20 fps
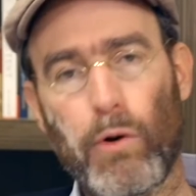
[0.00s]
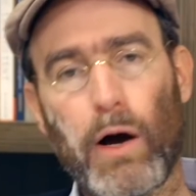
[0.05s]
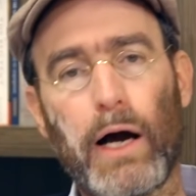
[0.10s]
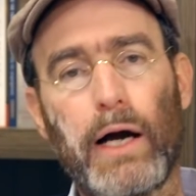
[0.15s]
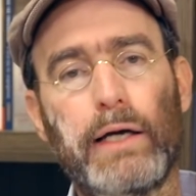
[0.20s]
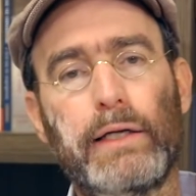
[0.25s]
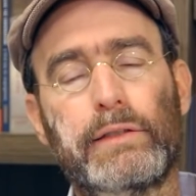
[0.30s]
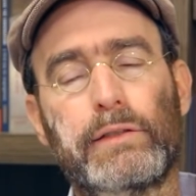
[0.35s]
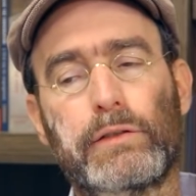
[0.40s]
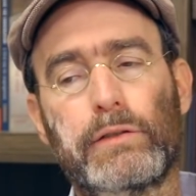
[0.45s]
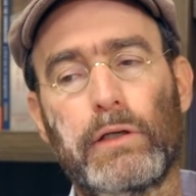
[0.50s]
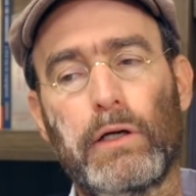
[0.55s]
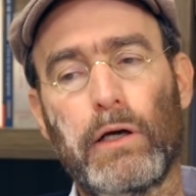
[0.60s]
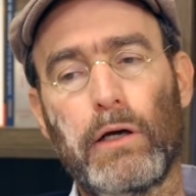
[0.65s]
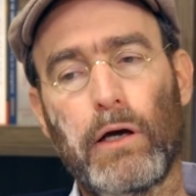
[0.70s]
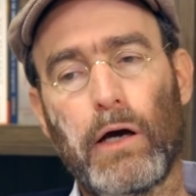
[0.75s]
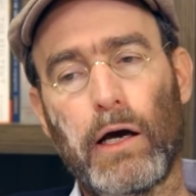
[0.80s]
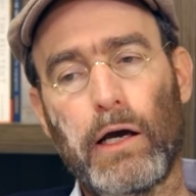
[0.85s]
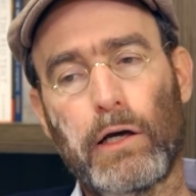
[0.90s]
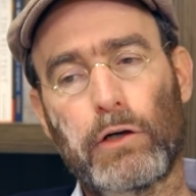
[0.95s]
rights
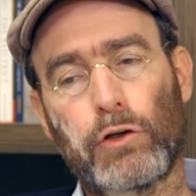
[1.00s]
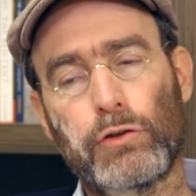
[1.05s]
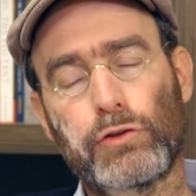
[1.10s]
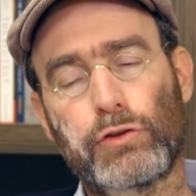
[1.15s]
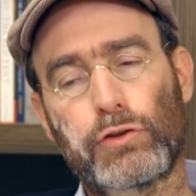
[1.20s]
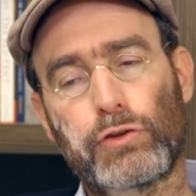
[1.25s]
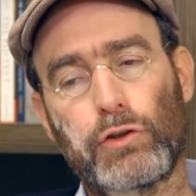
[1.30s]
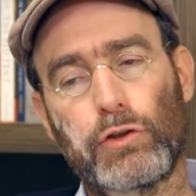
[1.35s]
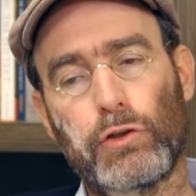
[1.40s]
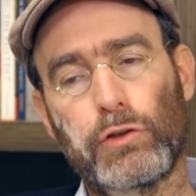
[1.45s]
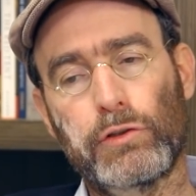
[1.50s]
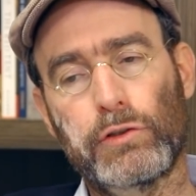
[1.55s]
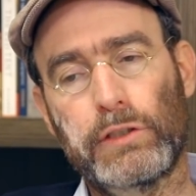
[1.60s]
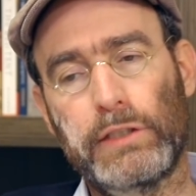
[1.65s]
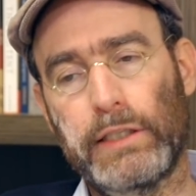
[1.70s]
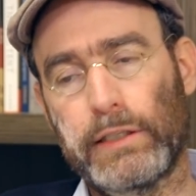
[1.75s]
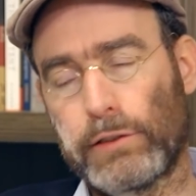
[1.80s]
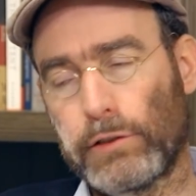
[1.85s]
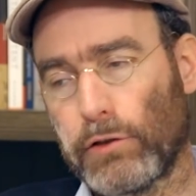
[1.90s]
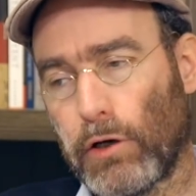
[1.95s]
concerns.
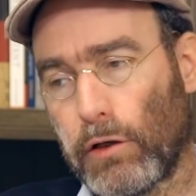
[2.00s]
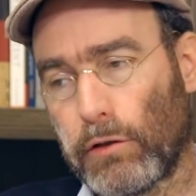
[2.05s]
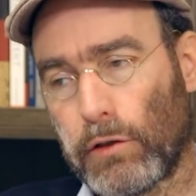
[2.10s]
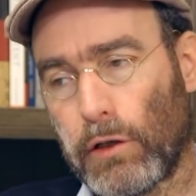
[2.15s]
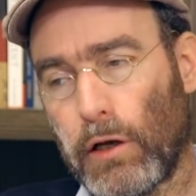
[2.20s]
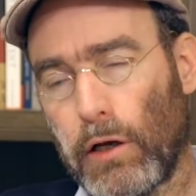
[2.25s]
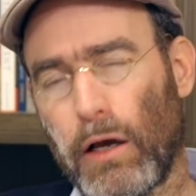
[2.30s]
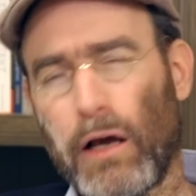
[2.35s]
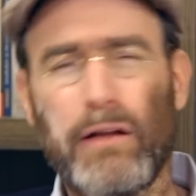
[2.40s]
He is not.